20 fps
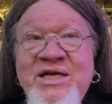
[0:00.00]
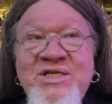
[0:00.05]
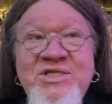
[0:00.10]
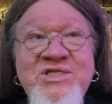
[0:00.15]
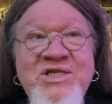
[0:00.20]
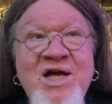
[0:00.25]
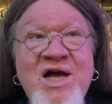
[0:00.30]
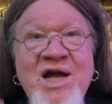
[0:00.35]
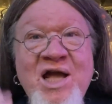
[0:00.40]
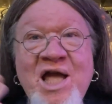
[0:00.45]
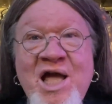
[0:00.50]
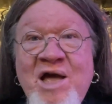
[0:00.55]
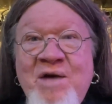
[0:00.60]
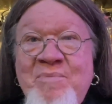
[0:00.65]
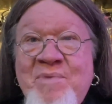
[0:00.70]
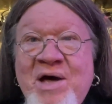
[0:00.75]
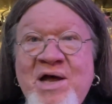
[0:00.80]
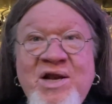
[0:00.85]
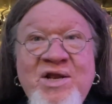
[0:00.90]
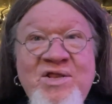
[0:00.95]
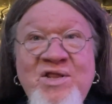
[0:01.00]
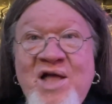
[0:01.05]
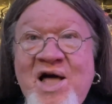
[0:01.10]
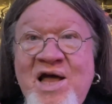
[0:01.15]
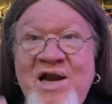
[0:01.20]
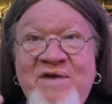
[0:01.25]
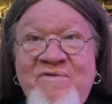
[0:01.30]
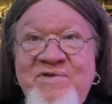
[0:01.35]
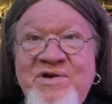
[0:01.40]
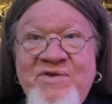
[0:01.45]
it's talking about a
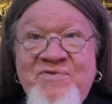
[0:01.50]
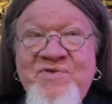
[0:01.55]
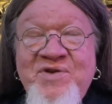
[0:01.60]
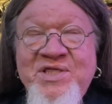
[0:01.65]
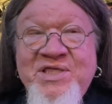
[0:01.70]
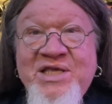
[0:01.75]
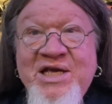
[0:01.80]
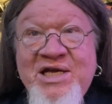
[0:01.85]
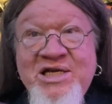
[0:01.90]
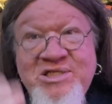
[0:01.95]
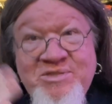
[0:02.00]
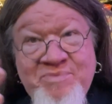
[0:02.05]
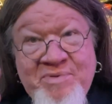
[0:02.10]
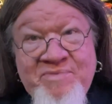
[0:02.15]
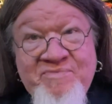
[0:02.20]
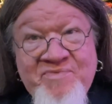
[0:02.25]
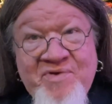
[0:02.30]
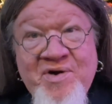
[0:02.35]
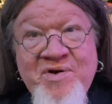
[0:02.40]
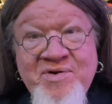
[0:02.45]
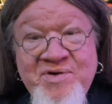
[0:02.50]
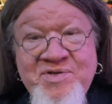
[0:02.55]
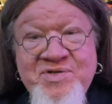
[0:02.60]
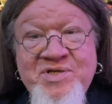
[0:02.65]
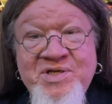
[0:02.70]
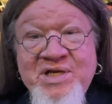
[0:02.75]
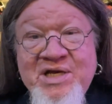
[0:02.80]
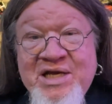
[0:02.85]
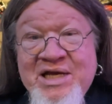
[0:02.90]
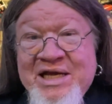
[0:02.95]
lot of different things, but folks,